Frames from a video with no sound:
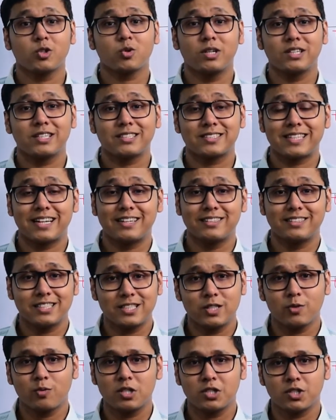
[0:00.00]
to understand
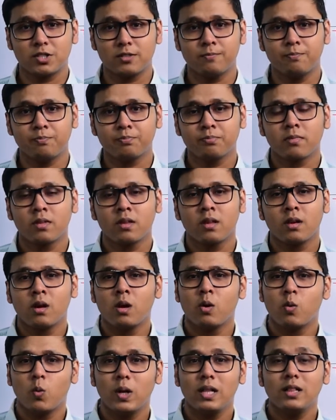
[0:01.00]
this equation?
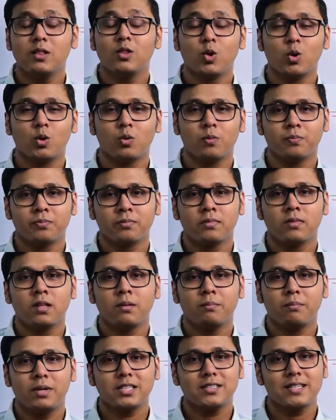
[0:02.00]
Well, no,
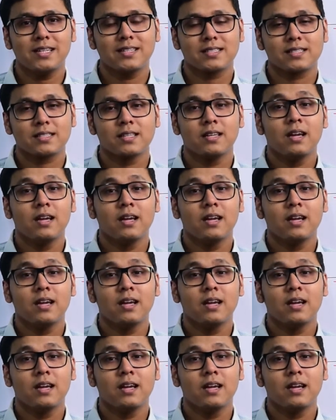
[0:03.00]
but yes,